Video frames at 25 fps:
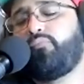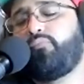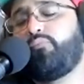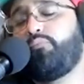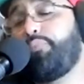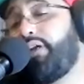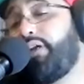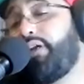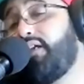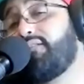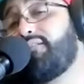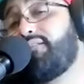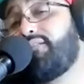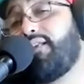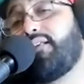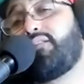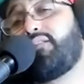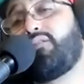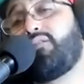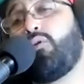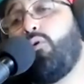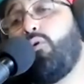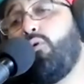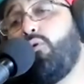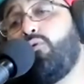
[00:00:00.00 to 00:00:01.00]
Because that's
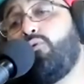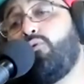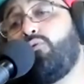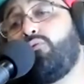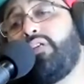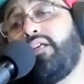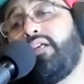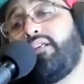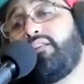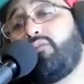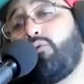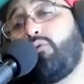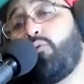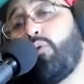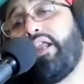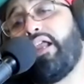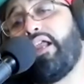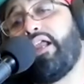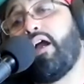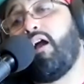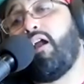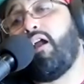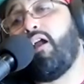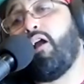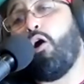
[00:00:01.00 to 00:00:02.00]
the way
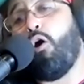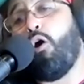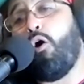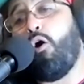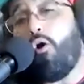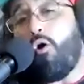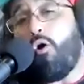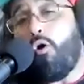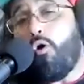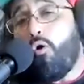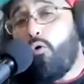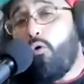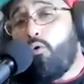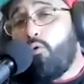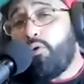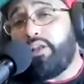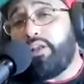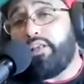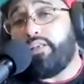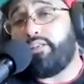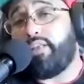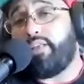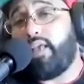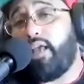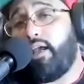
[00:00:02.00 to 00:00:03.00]
I
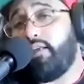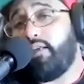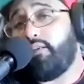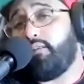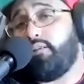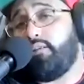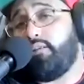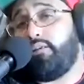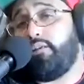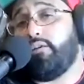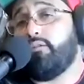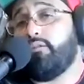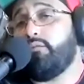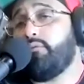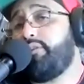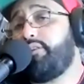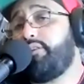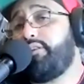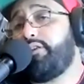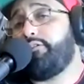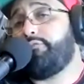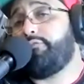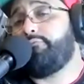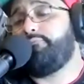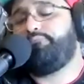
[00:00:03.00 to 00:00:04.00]
always had to deal with
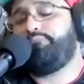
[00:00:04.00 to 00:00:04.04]
it.